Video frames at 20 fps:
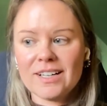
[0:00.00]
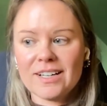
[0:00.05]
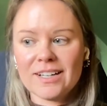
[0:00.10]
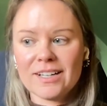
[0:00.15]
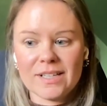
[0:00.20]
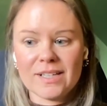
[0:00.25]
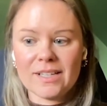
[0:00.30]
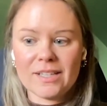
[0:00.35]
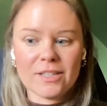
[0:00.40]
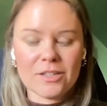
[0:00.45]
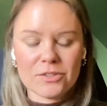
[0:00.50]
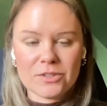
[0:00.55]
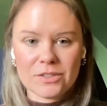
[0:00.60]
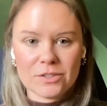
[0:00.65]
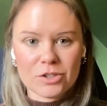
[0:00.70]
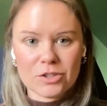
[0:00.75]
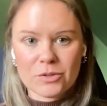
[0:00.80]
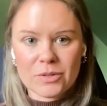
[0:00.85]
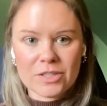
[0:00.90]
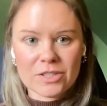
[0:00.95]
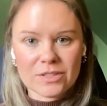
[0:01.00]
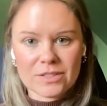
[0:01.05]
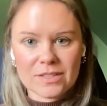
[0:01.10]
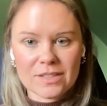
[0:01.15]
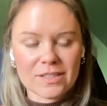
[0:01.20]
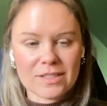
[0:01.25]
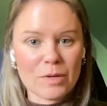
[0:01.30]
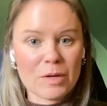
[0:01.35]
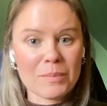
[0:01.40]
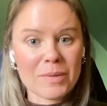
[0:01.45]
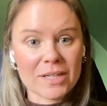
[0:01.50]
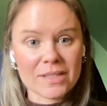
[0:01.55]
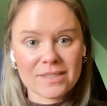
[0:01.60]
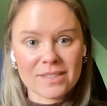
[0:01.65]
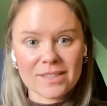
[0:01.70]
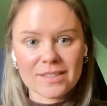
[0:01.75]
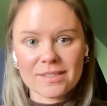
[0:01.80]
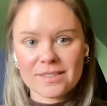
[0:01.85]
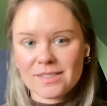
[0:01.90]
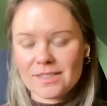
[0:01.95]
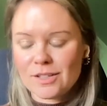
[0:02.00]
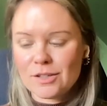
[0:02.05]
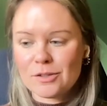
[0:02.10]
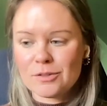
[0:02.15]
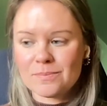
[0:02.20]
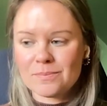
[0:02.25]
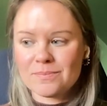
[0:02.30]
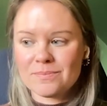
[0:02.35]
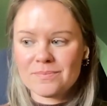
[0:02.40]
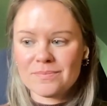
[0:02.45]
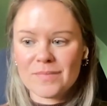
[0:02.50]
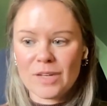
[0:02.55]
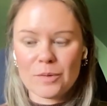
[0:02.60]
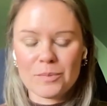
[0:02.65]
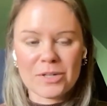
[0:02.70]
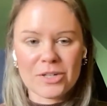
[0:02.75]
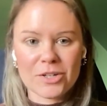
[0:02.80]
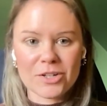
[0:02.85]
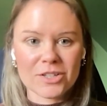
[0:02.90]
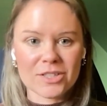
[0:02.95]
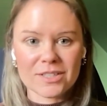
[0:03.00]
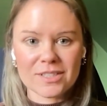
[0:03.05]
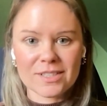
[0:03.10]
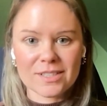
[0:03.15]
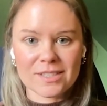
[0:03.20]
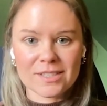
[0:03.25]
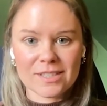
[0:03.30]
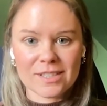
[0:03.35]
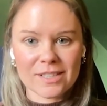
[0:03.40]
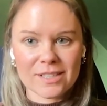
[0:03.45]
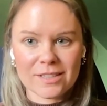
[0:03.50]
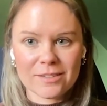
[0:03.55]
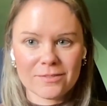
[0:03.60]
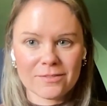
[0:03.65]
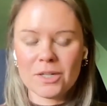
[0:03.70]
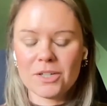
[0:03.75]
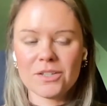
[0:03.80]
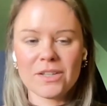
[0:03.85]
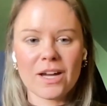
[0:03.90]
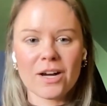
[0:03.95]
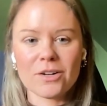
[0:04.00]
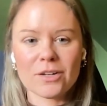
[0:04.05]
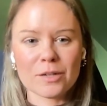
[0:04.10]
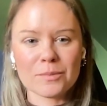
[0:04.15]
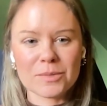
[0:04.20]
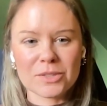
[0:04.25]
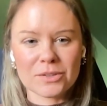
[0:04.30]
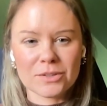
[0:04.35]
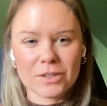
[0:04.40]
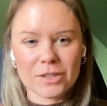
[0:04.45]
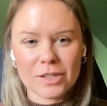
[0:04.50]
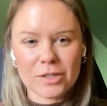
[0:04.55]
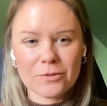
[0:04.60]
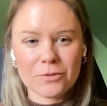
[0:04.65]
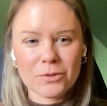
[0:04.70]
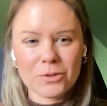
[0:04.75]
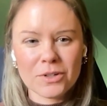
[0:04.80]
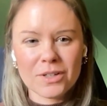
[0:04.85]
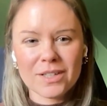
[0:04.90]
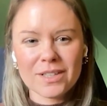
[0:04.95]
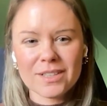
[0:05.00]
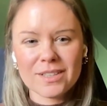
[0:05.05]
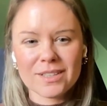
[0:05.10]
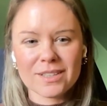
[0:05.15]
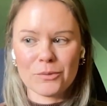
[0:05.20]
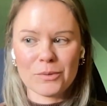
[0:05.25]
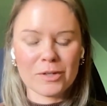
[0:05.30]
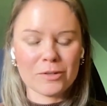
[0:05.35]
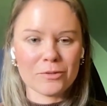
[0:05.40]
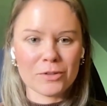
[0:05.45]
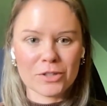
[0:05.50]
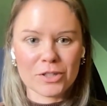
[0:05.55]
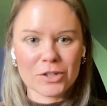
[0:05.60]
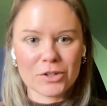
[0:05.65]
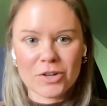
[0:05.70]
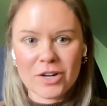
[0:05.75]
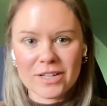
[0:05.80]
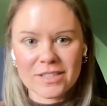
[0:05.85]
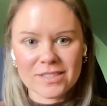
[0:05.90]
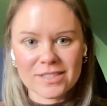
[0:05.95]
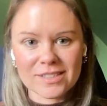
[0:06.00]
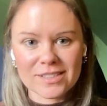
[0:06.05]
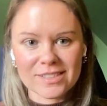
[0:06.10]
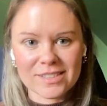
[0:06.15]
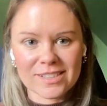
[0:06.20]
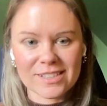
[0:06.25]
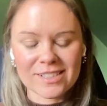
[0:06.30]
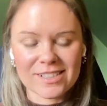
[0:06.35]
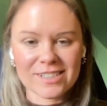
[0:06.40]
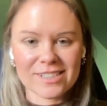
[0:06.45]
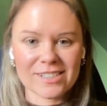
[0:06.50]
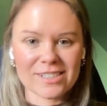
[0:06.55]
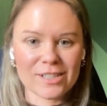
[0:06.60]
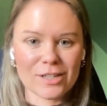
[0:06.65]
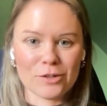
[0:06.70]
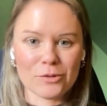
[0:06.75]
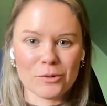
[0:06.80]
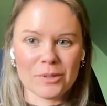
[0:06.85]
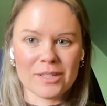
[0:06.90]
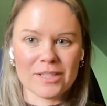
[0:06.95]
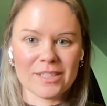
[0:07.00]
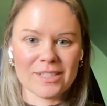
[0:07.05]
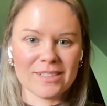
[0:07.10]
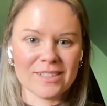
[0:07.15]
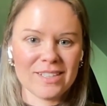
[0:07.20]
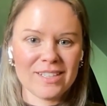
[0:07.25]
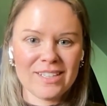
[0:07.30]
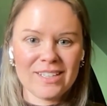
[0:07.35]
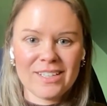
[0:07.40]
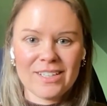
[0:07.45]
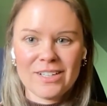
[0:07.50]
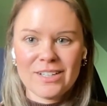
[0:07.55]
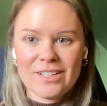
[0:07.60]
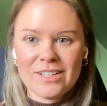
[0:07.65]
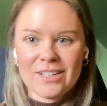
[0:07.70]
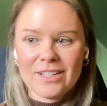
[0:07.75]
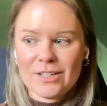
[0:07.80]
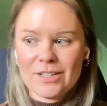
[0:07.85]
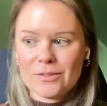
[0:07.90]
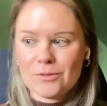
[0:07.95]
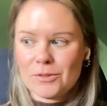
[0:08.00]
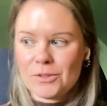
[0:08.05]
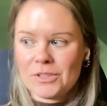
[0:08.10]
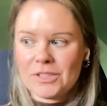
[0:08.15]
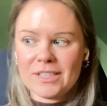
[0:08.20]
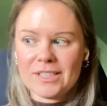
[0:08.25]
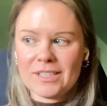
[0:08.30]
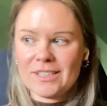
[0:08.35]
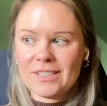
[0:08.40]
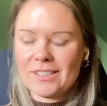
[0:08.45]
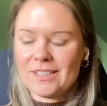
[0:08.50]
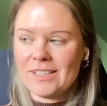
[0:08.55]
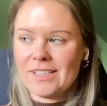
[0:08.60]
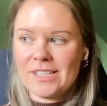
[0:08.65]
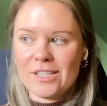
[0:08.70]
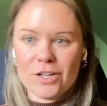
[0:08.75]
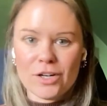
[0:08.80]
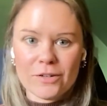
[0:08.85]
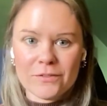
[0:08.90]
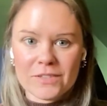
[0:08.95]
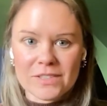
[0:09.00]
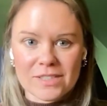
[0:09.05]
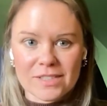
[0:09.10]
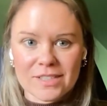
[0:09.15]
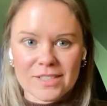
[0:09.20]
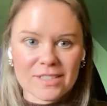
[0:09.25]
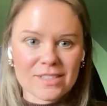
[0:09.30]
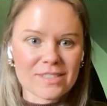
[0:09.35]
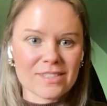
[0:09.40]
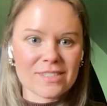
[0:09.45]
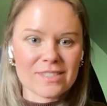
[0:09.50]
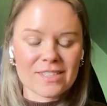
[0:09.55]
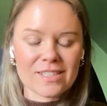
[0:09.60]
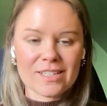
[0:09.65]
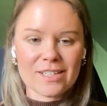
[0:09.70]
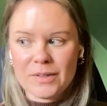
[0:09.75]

And then in those situations, it may make sense. So I'll be curious to see what are the outcomes they're looking for. Are we averting crises here? Are we averting ER visits?